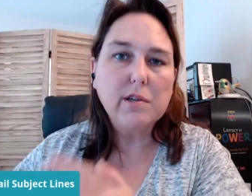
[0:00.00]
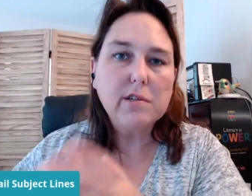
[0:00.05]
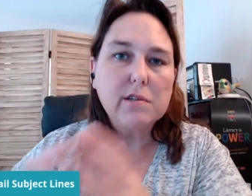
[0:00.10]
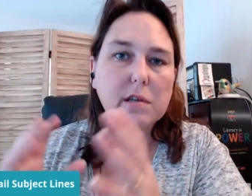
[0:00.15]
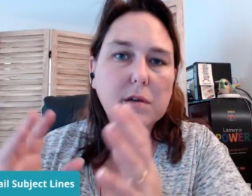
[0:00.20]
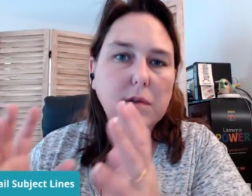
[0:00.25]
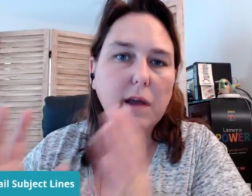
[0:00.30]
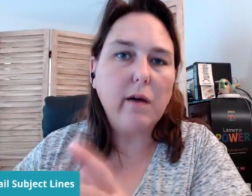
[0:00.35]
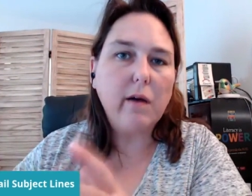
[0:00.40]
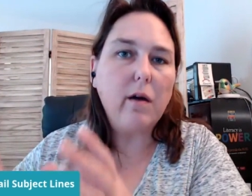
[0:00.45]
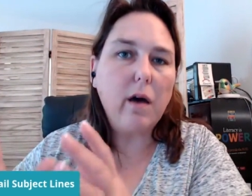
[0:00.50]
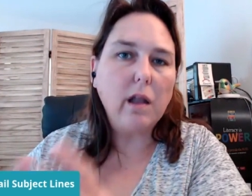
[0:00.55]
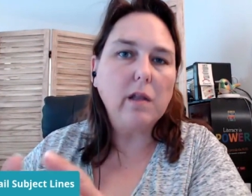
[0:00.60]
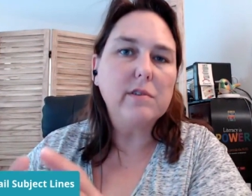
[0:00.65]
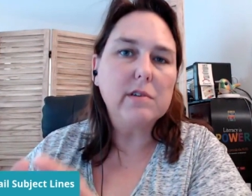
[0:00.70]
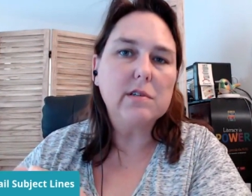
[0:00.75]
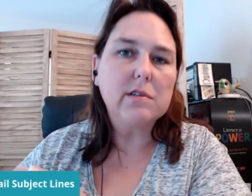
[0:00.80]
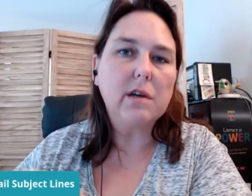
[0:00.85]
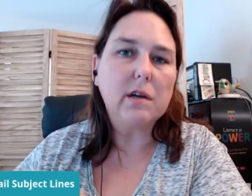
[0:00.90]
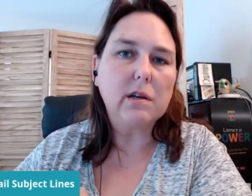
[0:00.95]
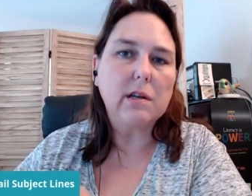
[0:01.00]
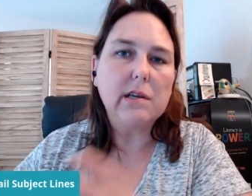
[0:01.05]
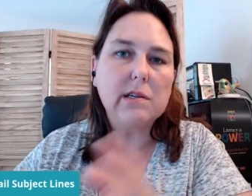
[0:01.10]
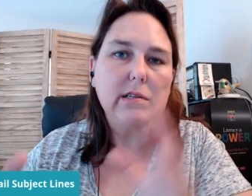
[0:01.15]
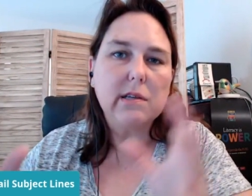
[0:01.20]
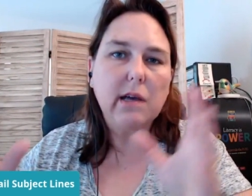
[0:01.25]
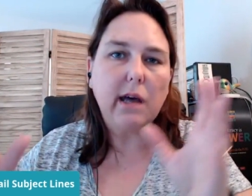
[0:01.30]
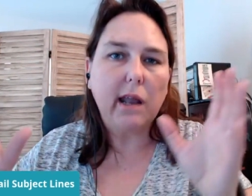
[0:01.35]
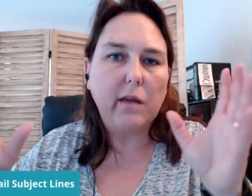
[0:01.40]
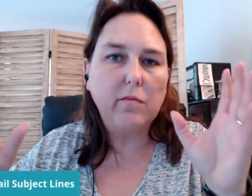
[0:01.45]
So now all of a sudden
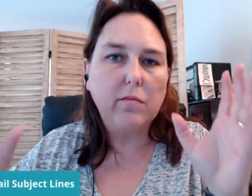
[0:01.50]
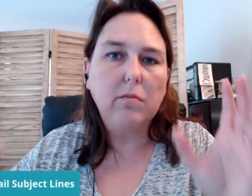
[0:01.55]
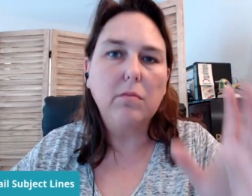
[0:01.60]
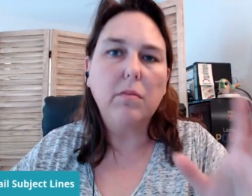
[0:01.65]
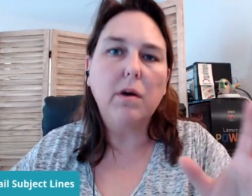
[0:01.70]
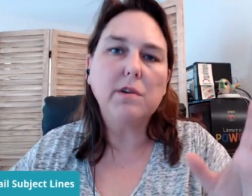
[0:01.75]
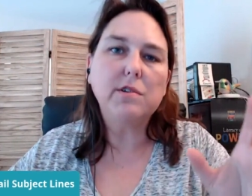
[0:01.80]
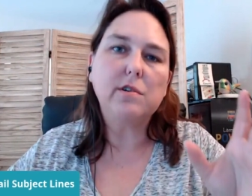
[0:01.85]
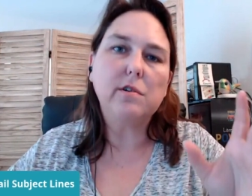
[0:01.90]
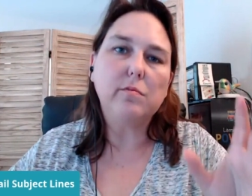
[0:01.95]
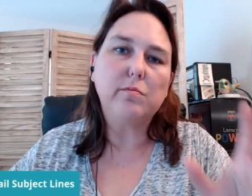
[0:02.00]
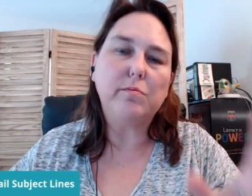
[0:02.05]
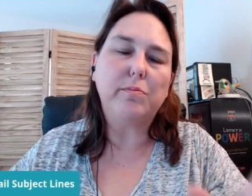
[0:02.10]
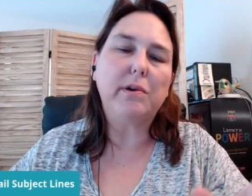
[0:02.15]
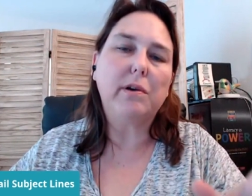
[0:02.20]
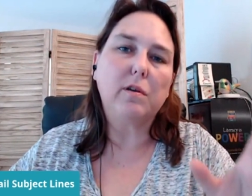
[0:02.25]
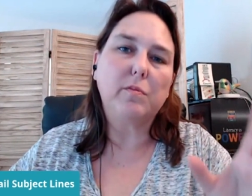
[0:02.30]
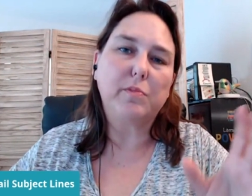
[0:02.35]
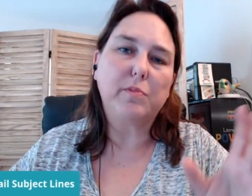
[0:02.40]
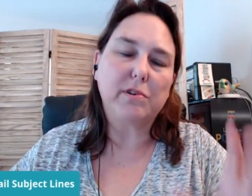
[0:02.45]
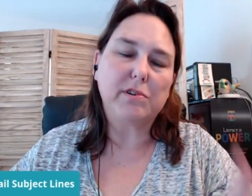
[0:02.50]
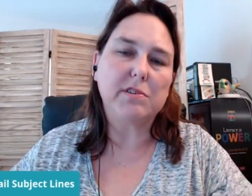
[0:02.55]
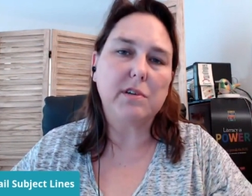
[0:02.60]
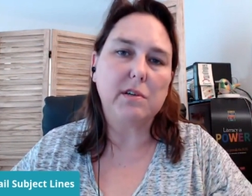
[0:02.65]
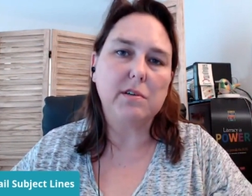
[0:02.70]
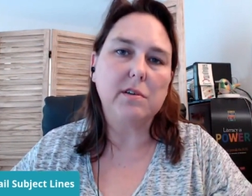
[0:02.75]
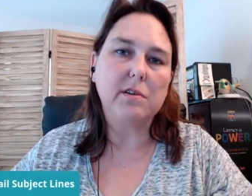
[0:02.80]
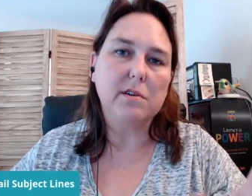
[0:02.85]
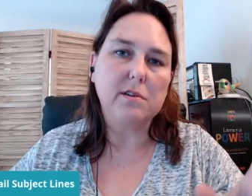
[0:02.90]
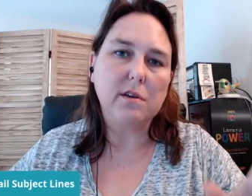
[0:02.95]
he's got a much bigger
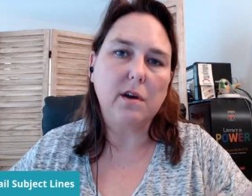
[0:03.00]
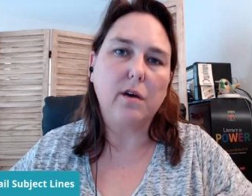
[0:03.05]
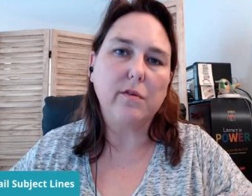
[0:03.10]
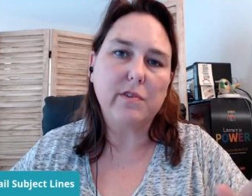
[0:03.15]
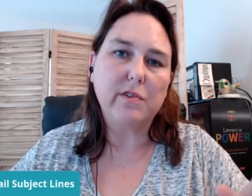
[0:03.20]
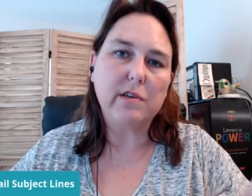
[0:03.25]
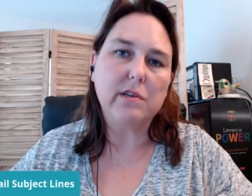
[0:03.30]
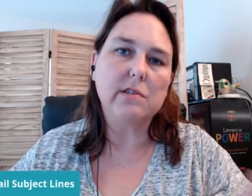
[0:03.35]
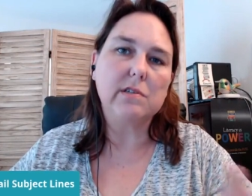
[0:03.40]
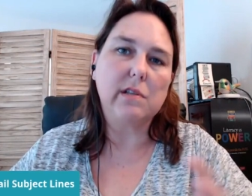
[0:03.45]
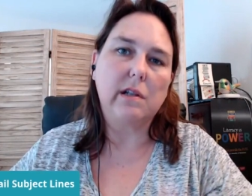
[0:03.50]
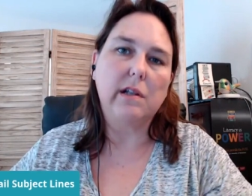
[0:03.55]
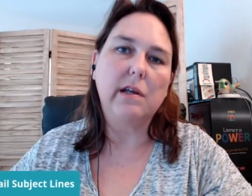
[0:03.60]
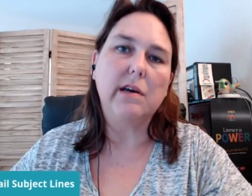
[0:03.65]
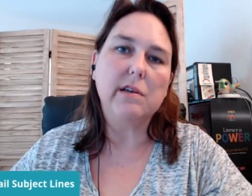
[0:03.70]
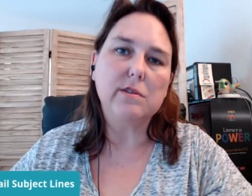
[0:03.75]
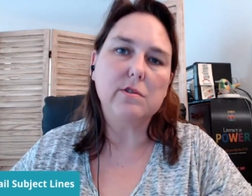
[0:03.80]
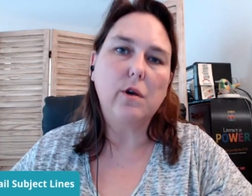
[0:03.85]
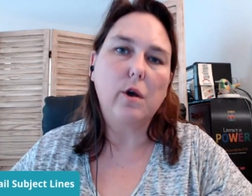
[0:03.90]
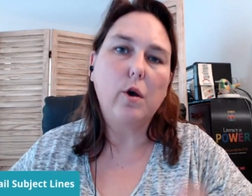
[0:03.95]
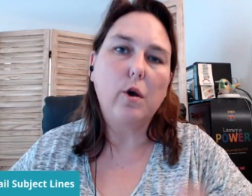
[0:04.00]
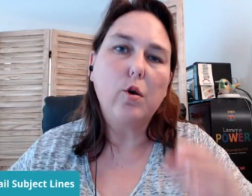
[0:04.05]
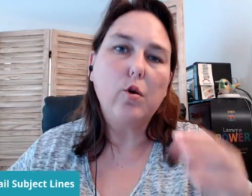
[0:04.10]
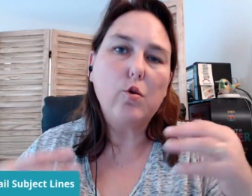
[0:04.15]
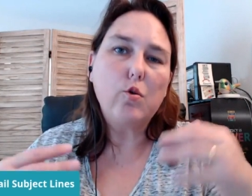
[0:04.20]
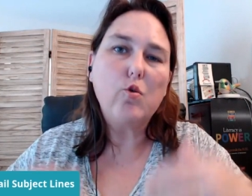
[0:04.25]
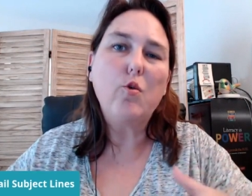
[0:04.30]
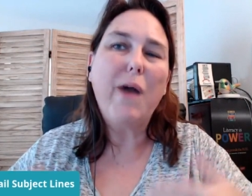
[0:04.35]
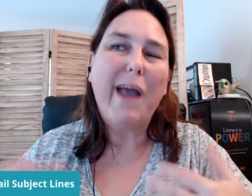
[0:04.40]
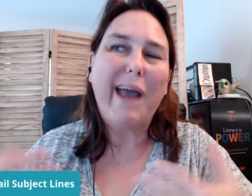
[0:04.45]
percentage of his list
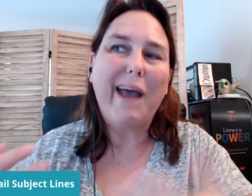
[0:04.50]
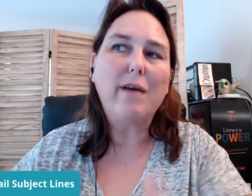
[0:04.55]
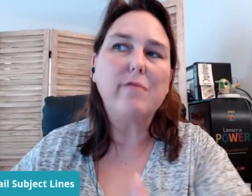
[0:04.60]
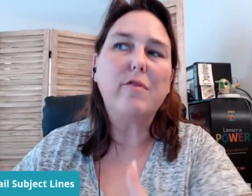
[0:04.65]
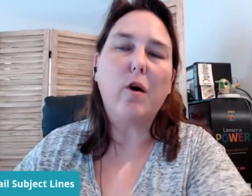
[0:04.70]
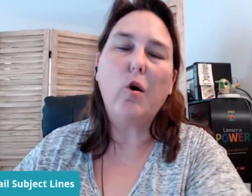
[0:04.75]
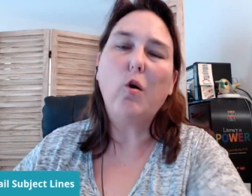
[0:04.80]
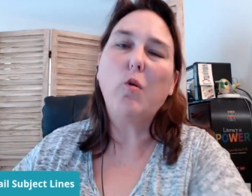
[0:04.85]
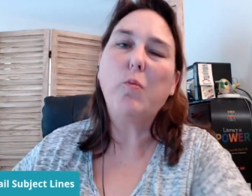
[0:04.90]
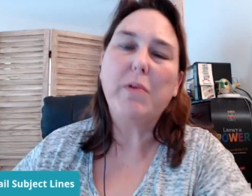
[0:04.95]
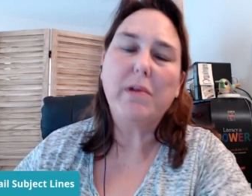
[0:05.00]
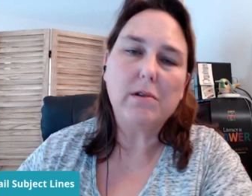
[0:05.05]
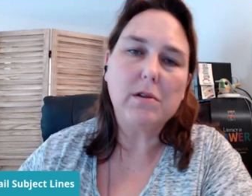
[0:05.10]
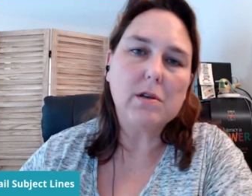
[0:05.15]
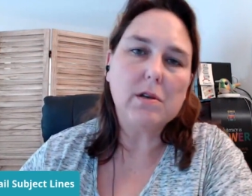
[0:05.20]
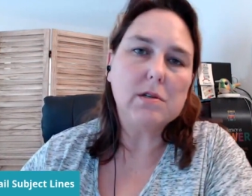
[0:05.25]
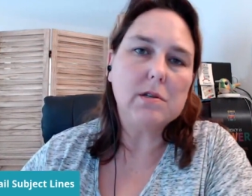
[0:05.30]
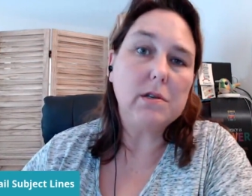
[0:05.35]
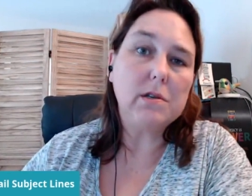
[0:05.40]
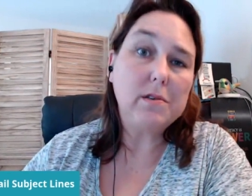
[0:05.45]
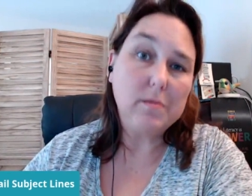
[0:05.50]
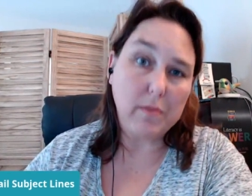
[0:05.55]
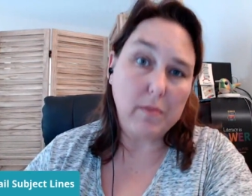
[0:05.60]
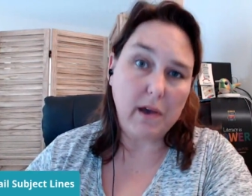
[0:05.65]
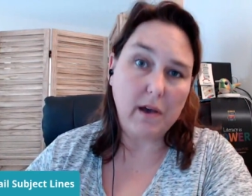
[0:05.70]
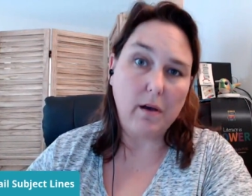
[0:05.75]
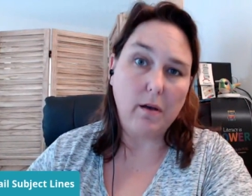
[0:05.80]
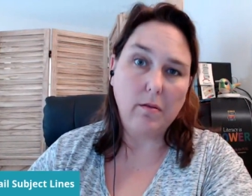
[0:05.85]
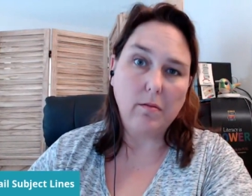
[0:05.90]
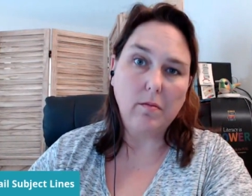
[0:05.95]
who have opened his
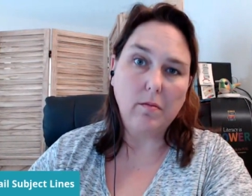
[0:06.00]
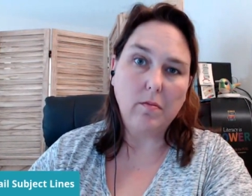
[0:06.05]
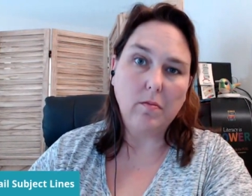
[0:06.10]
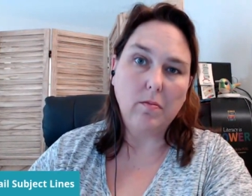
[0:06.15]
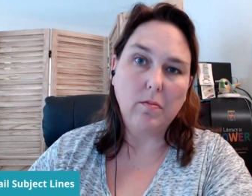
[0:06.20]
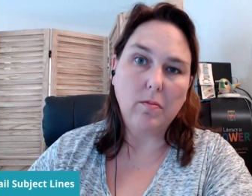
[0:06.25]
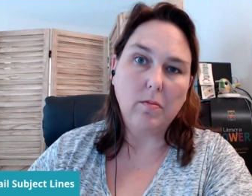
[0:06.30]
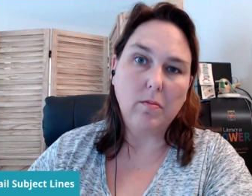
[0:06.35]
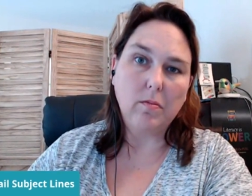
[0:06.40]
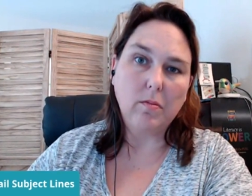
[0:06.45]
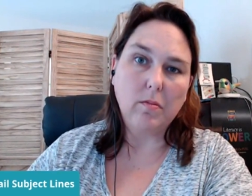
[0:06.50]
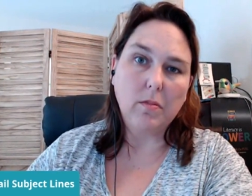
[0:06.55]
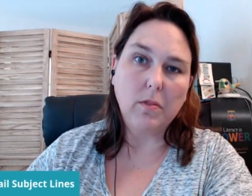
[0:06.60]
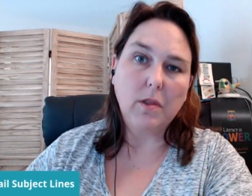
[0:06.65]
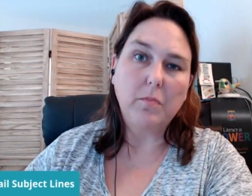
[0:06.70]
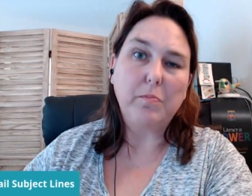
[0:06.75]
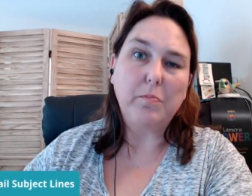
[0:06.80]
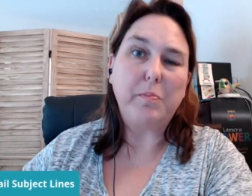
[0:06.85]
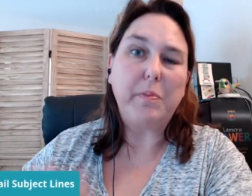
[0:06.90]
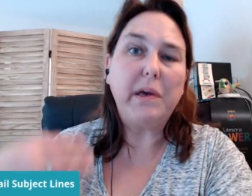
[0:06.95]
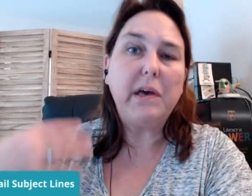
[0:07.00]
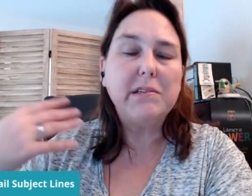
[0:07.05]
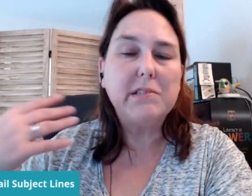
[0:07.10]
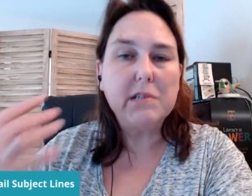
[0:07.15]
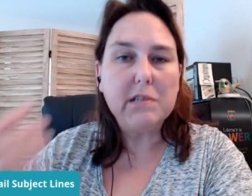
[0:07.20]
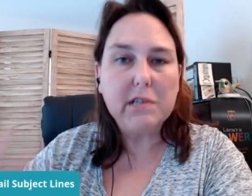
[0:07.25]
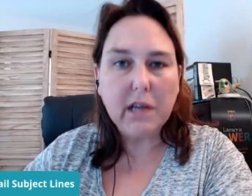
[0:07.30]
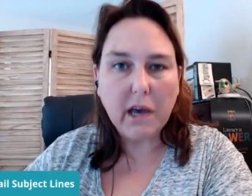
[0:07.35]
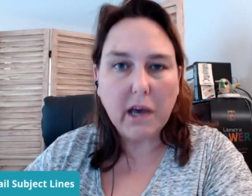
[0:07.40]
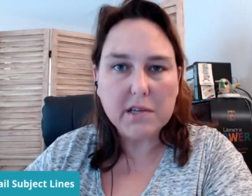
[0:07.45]
email
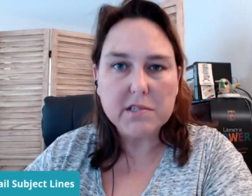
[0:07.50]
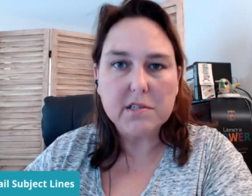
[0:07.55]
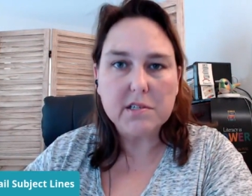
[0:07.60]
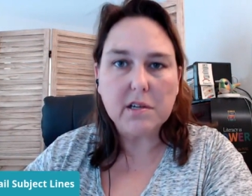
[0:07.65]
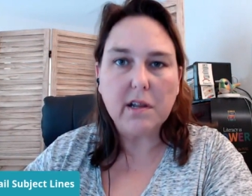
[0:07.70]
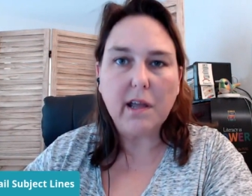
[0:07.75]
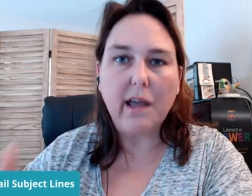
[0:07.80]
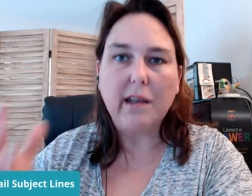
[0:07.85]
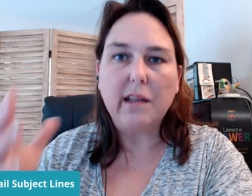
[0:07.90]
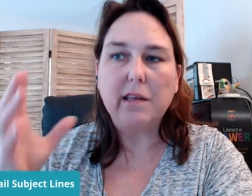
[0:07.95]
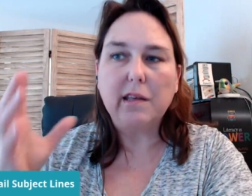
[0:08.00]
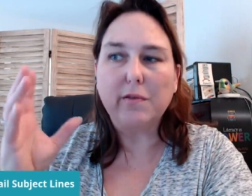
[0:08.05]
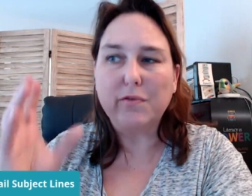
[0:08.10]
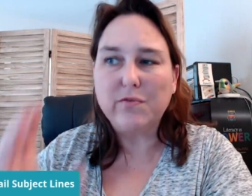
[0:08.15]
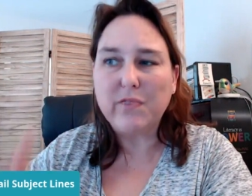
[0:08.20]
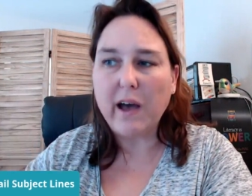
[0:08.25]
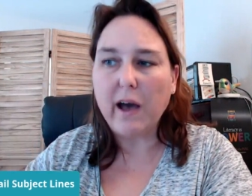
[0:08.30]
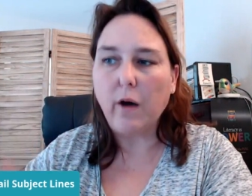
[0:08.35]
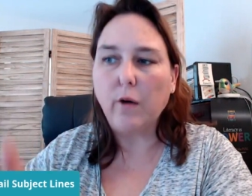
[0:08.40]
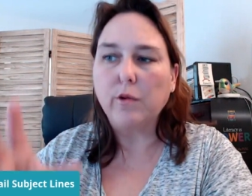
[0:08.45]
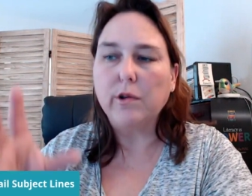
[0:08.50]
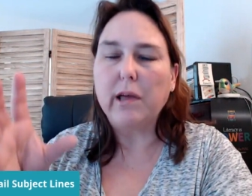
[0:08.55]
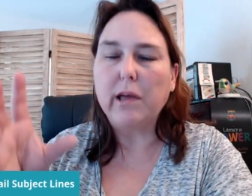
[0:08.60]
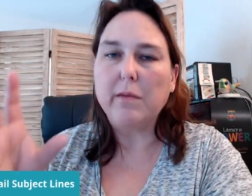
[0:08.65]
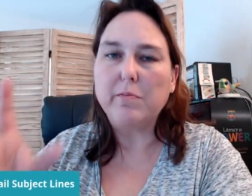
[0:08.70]
because he tested and he found